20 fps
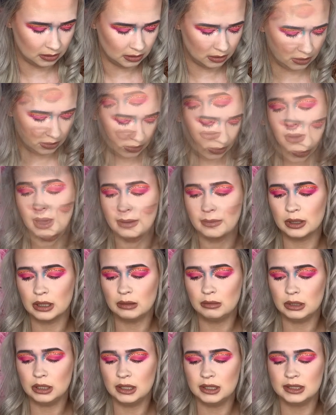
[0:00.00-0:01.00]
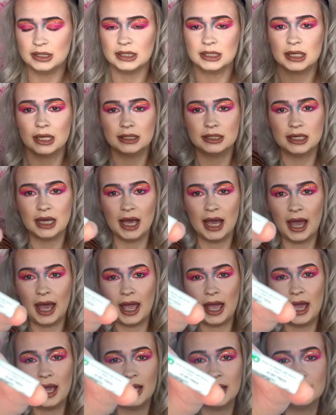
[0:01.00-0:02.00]
Glue I'm going to be using
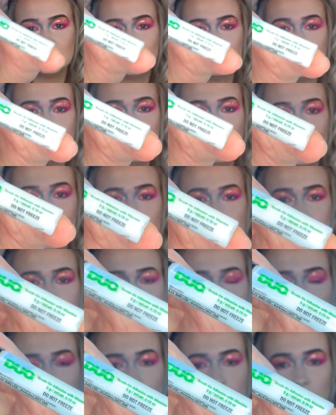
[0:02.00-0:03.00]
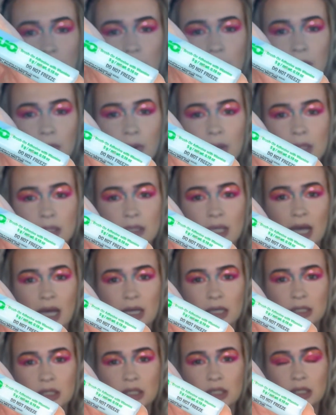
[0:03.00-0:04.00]
today is the Duo
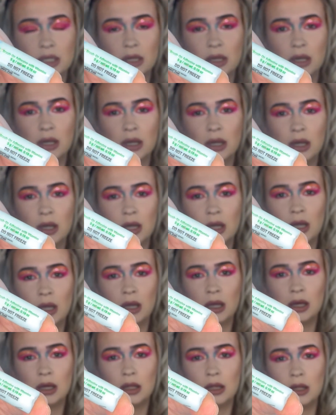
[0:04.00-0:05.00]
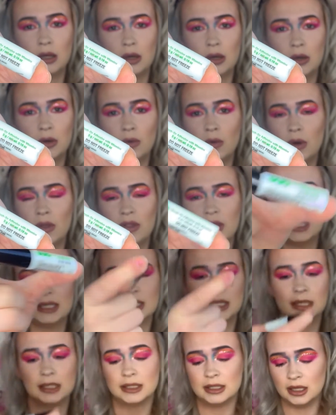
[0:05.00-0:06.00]
Lash Glue. This
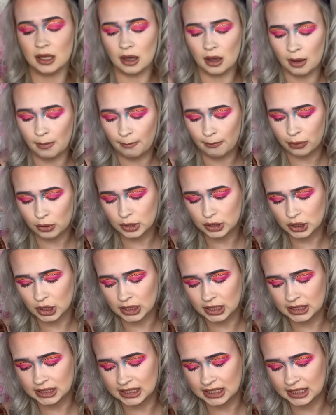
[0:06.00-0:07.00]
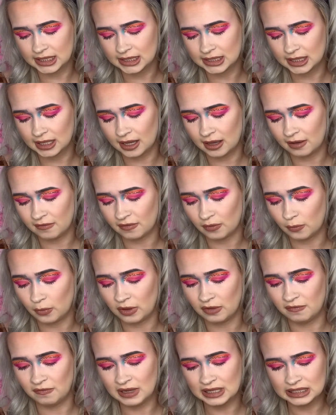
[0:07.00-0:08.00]
is the brush on adhesive
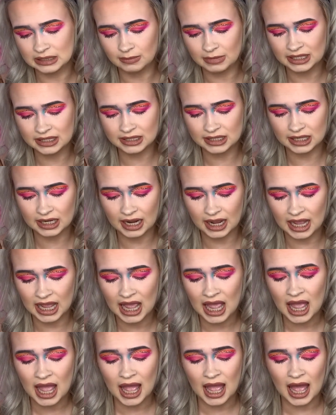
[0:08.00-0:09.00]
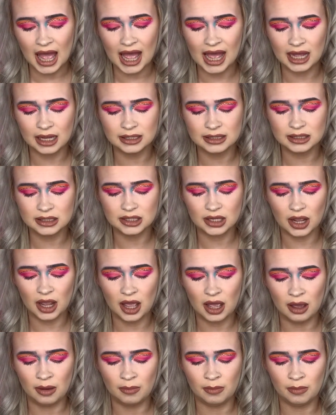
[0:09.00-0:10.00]
with vitamins in it, and
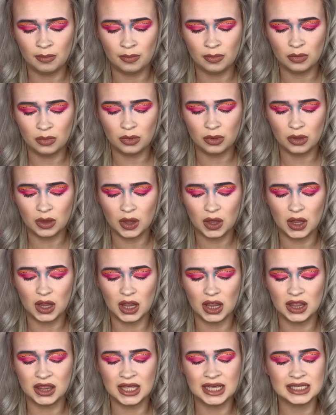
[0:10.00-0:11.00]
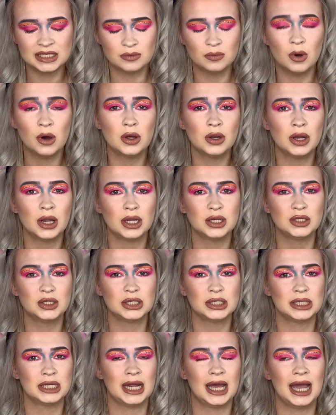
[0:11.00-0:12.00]
this one
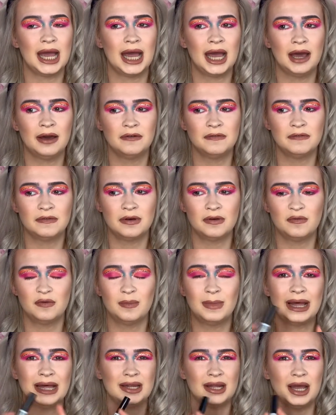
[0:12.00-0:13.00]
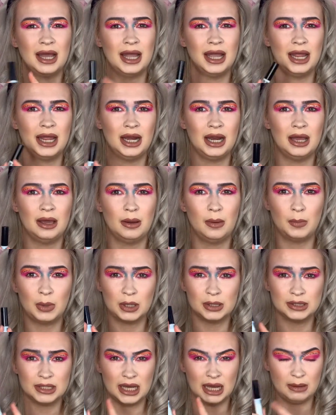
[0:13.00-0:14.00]
doesn't have formaldehyde in it
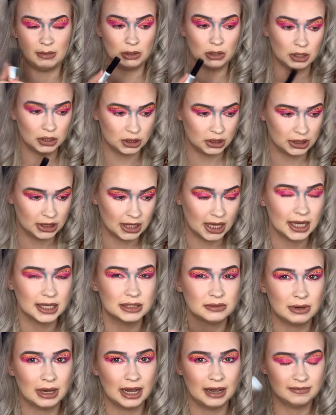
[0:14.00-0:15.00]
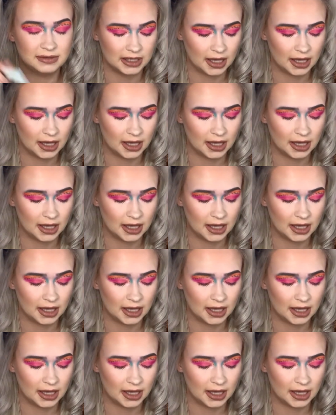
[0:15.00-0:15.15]
because I'm allergic to that, so I have to